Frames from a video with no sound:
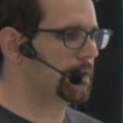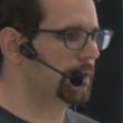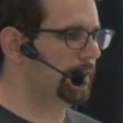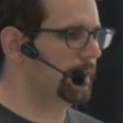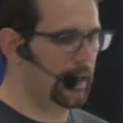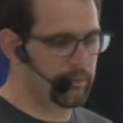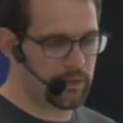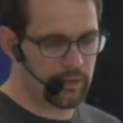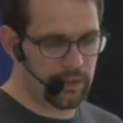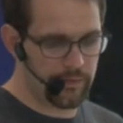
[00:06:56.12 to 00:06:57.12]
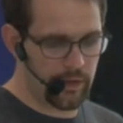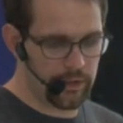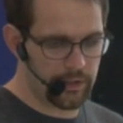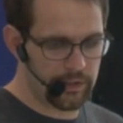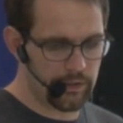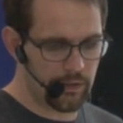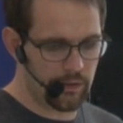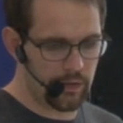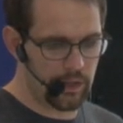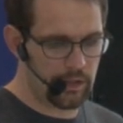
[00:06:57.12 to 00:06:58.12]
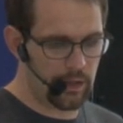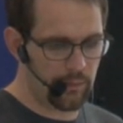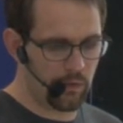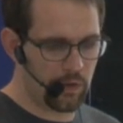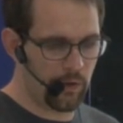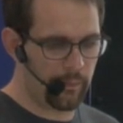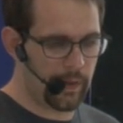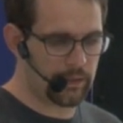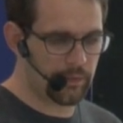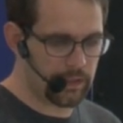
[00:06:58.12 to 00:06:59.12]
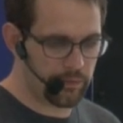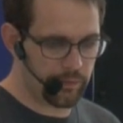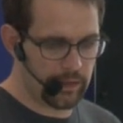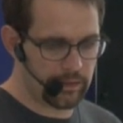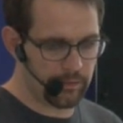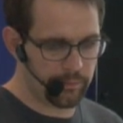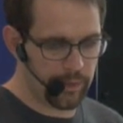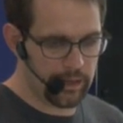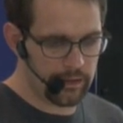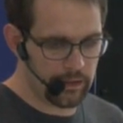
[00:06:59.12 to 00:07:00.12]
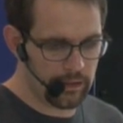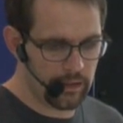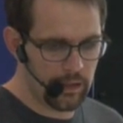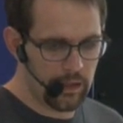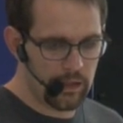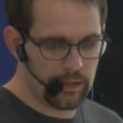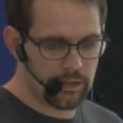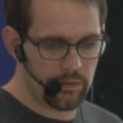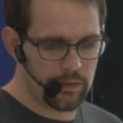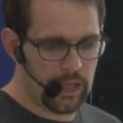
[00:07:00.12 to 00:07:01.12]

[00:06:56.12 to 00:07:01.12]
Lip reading: to give names to these functions, so a more compact way to write this in Python is to use